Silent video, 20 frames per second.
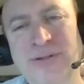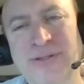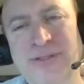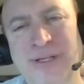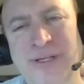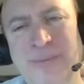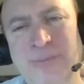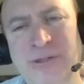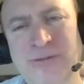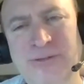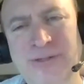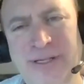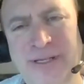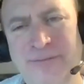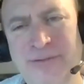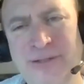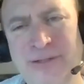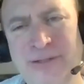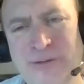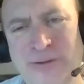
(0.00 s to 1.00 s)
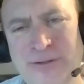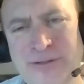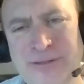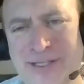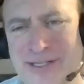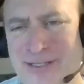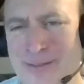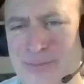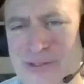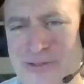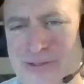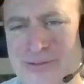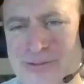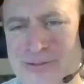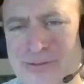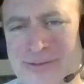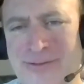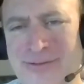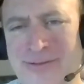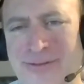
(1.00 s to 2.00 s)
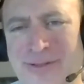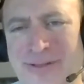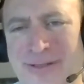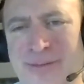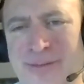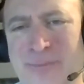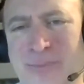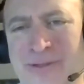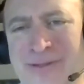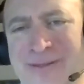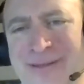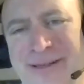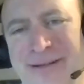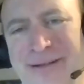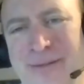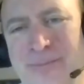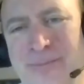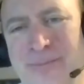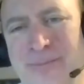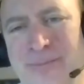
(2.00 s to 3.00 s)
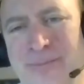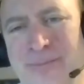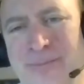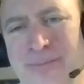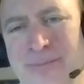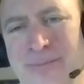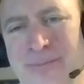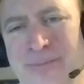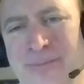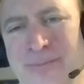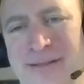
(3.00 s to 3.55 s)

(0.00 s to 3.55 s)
chapter 7 a long time ago and put that up just